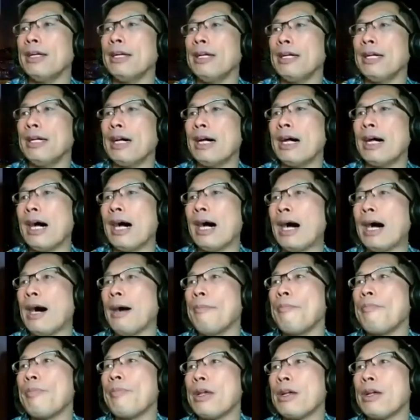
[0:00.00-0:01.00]

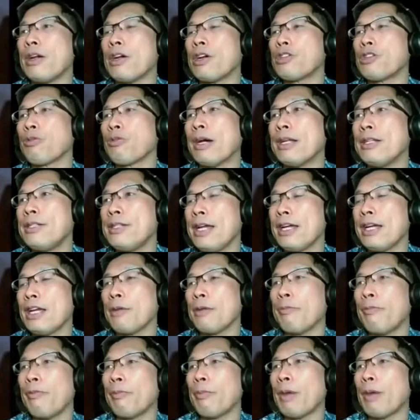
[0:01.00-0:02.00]
Um, here's one
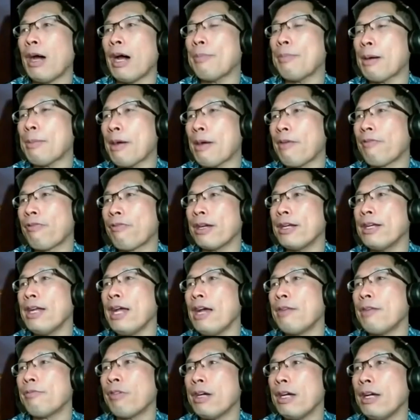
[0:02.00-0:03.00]
taken uh, by my friend
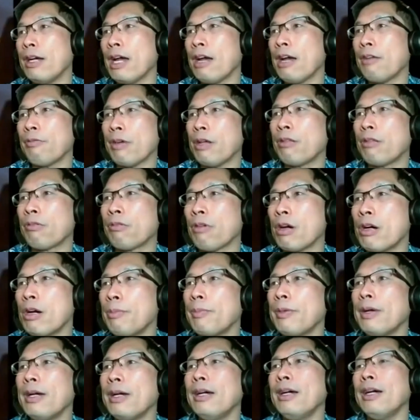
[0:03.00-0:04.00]
Henry Henry Throop,
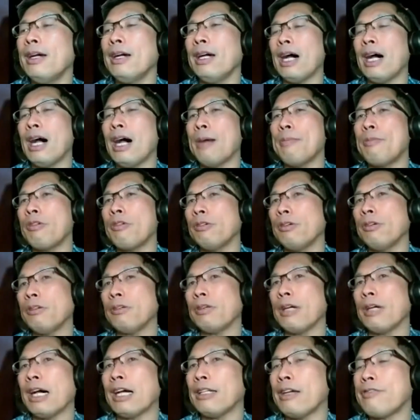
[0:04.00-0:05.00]
um,
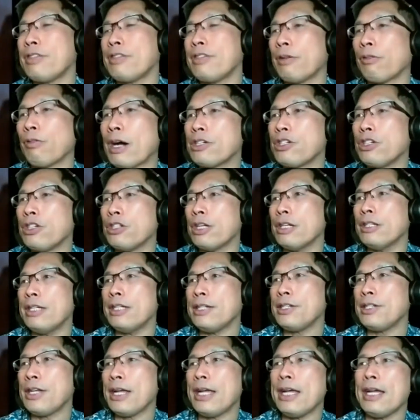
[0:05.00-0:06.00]
who uh, lives in Washington
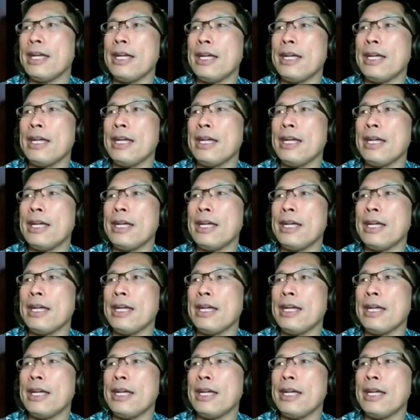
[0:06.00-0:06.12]
D.C.